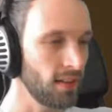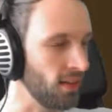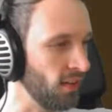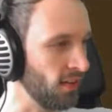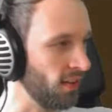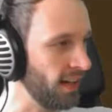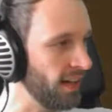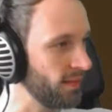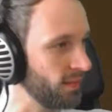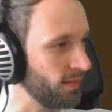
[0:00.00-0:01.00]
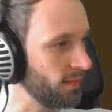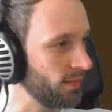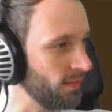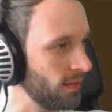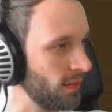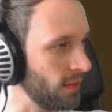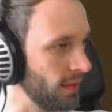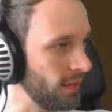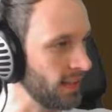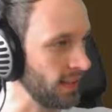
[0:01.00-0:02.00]
All right,
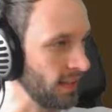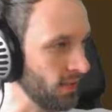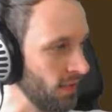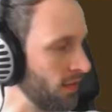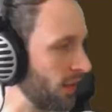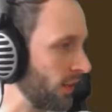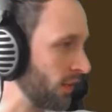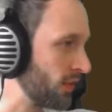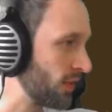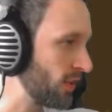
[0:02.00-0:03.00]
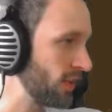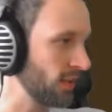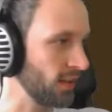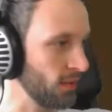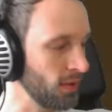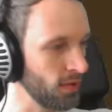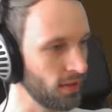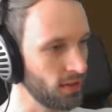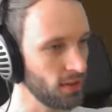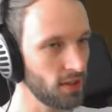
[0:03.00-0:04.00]
let's see if everything looks good. I think we're
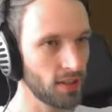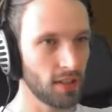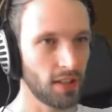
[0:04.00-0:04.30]
good.